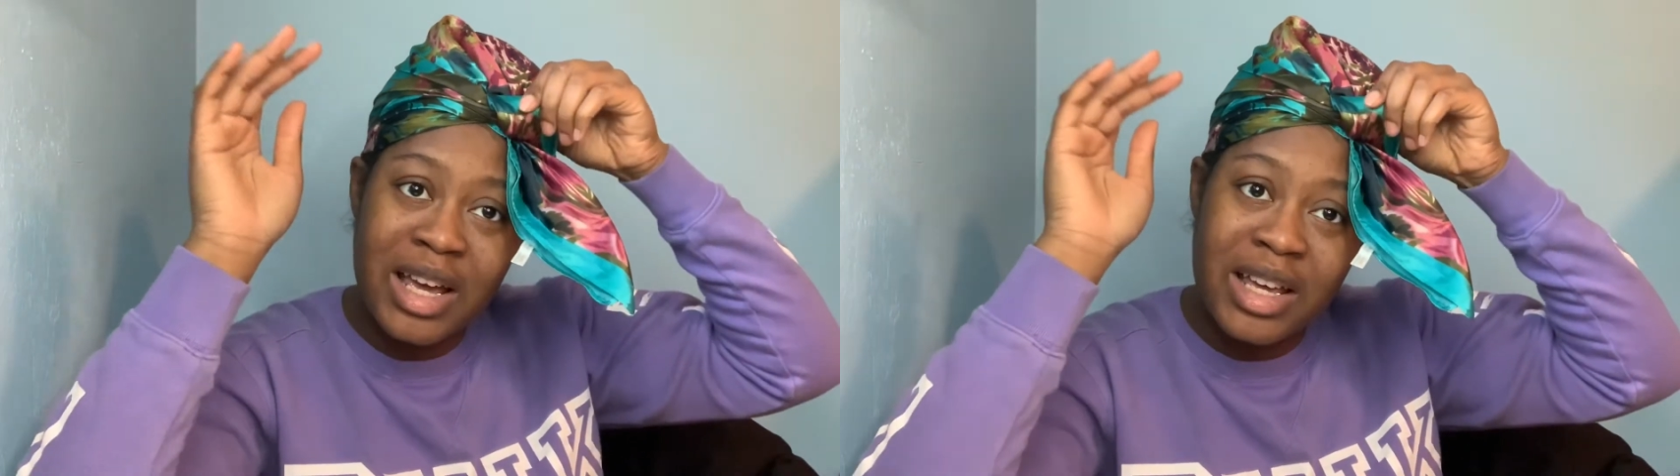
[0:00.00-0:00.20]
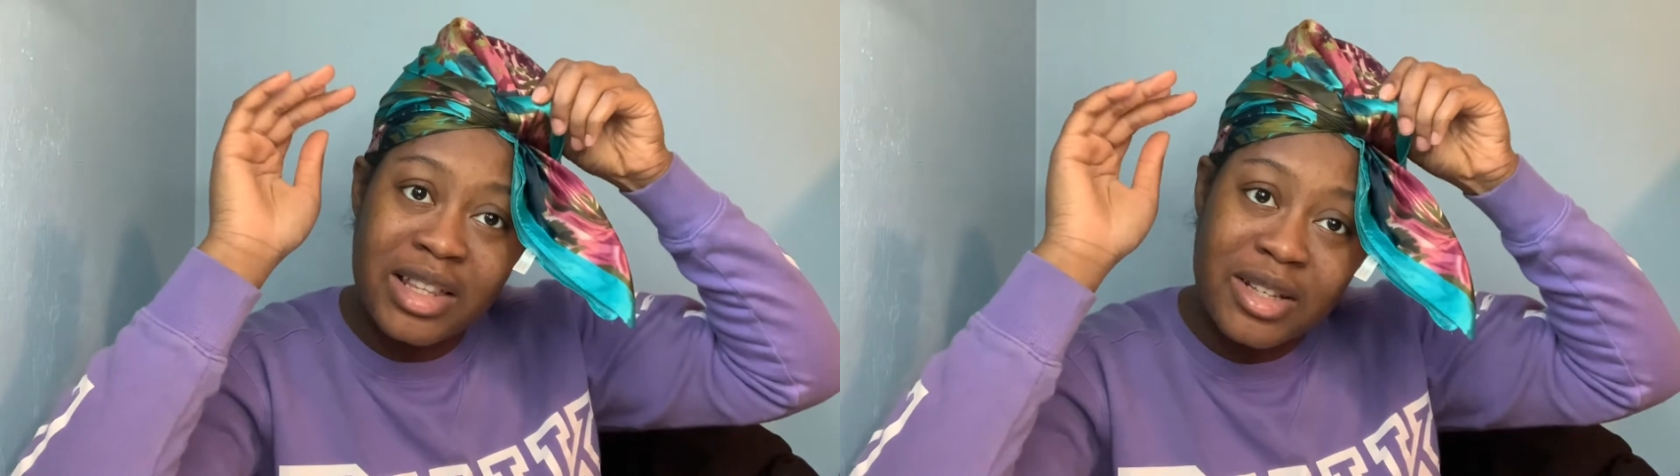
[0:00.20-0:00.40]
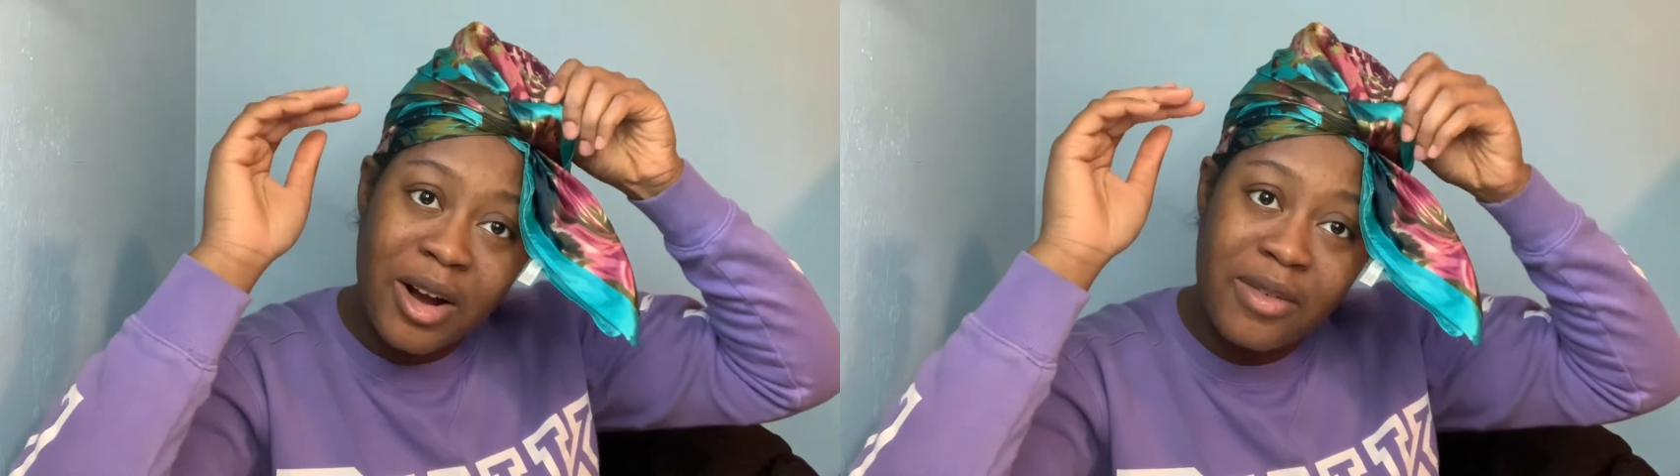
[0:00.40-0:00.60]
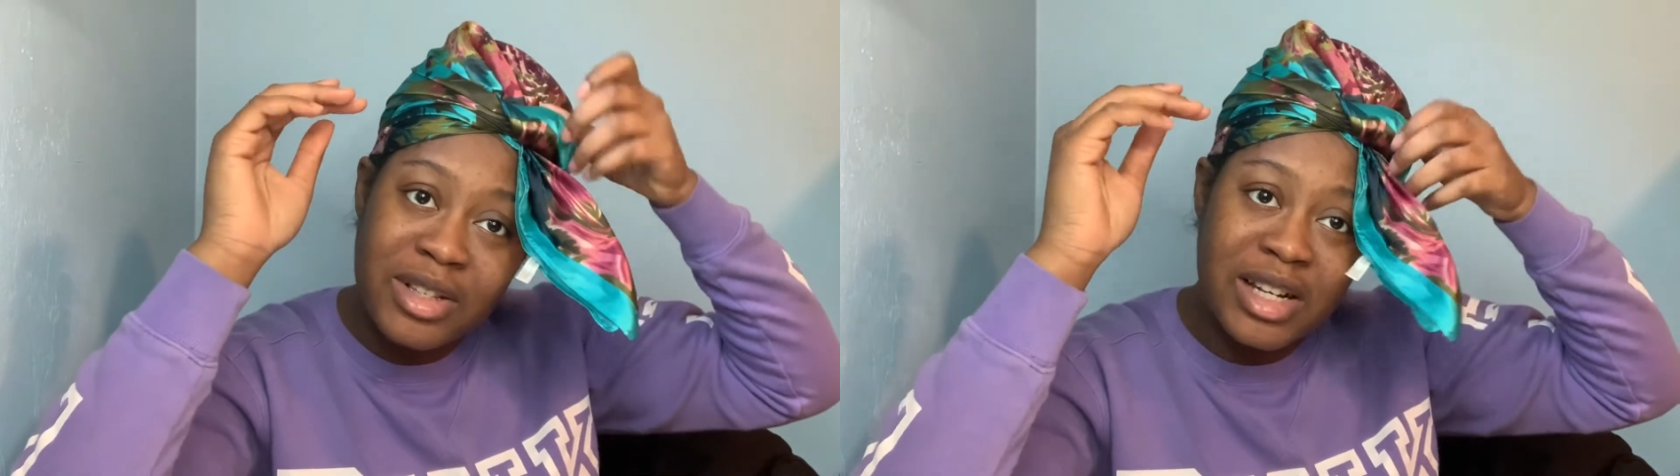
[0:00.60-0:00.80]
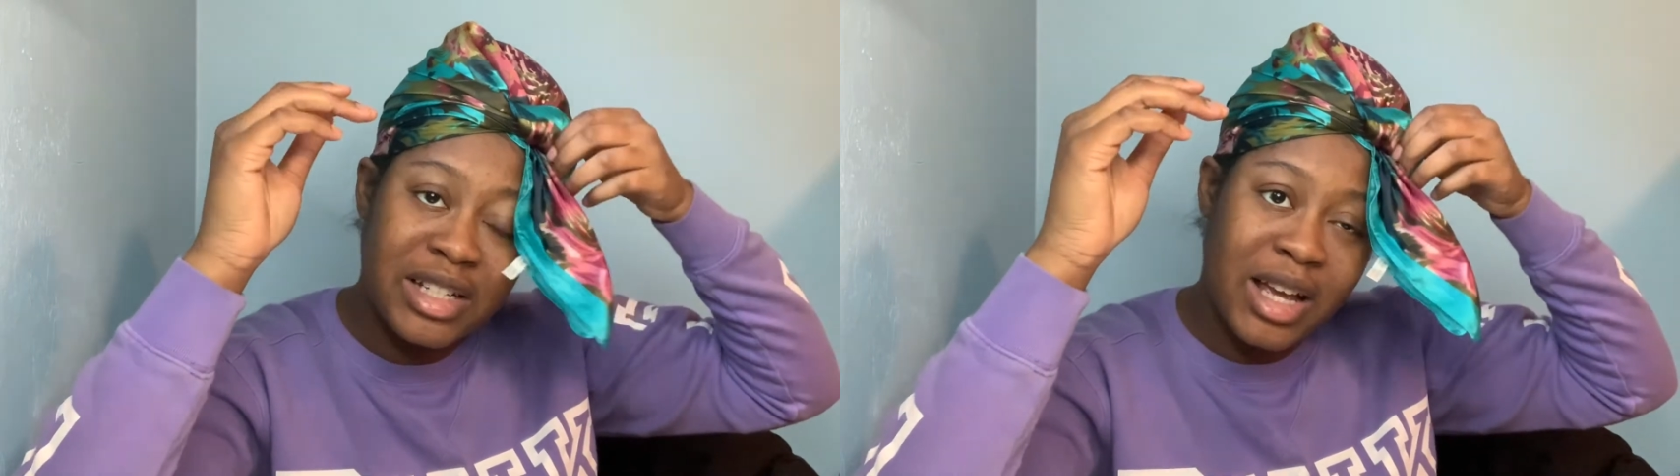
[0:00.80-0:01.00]
the scarf is
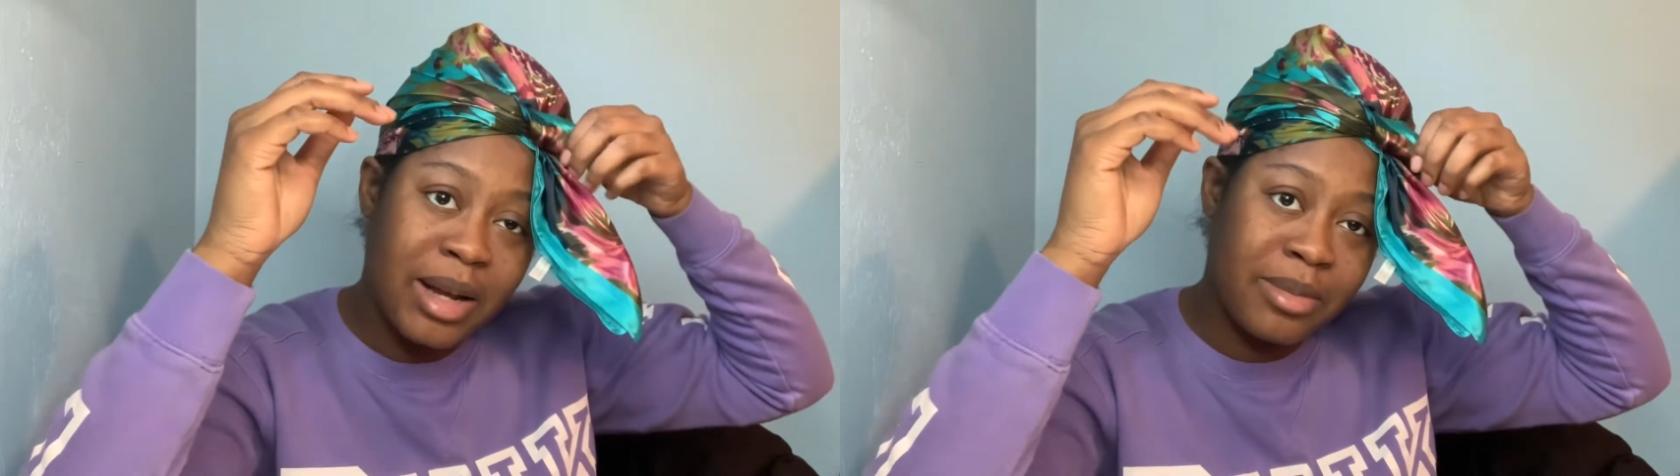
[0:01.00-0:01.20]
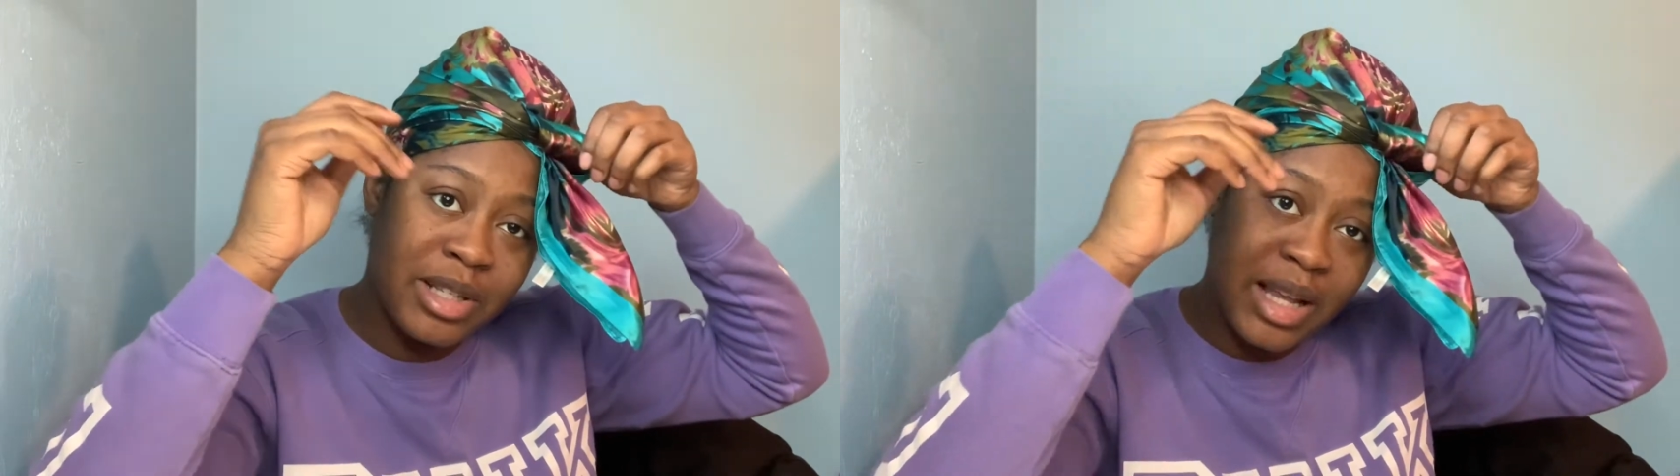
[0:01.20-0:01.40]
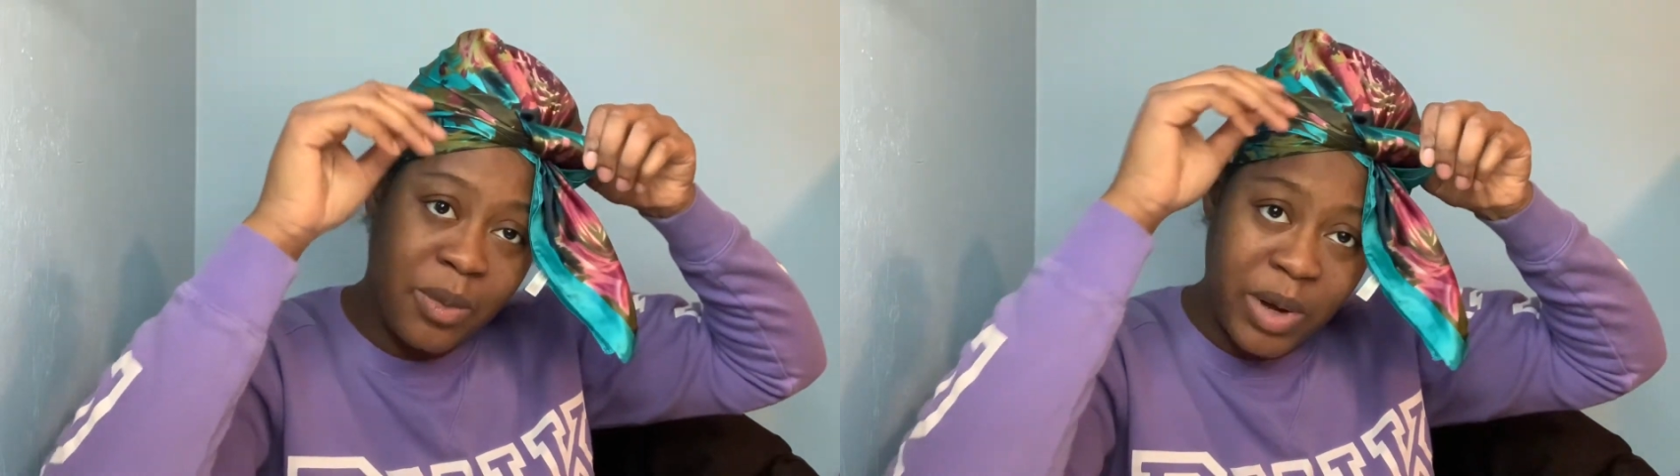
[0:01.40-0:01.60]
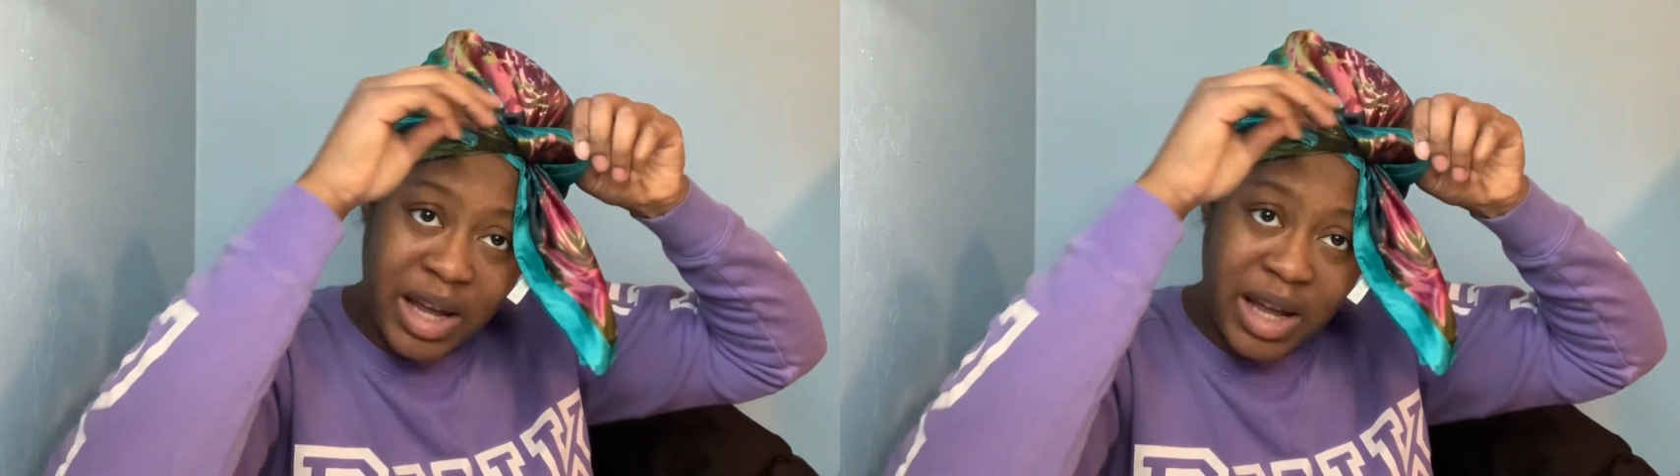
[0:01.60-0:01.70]
not tied up the same way